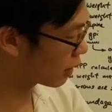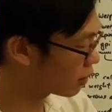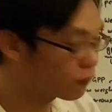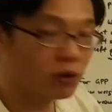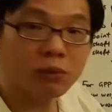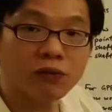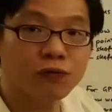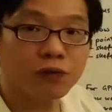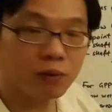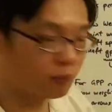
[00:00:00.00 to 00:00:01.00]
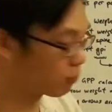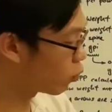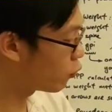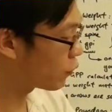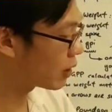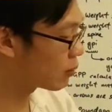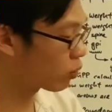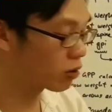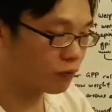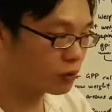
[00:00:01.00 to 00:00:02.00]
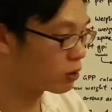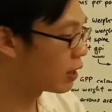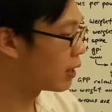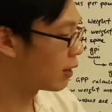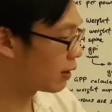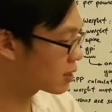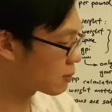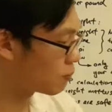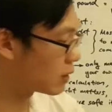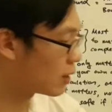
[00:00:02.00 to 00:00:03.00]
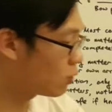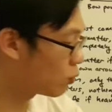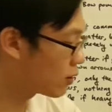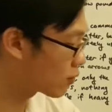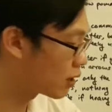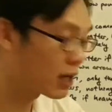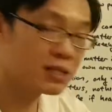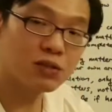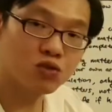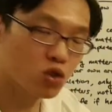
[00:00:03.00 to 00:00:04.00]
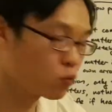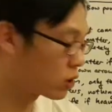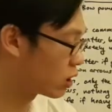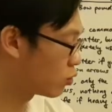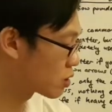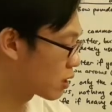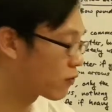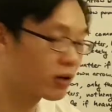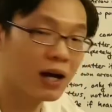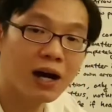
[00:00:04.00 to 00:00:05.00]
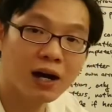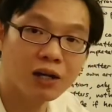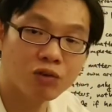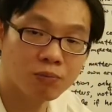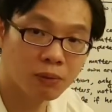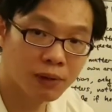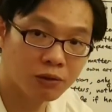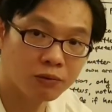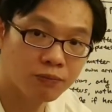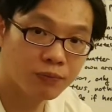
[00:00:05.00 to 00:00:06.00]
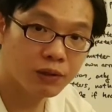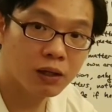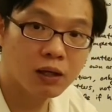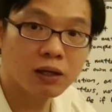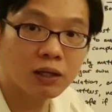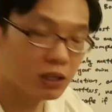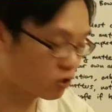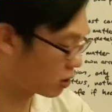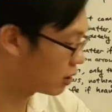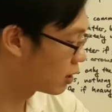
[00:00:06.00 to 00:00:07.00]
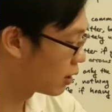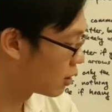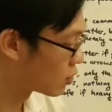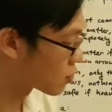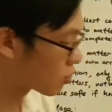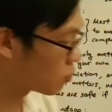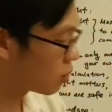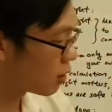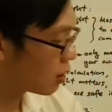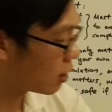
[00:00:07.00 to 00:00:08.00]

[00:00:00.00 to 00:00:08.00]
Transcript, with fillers: at it from a bold failure point of view. Let's begin with, let's assume we're going to use a very high grain per pound initially. So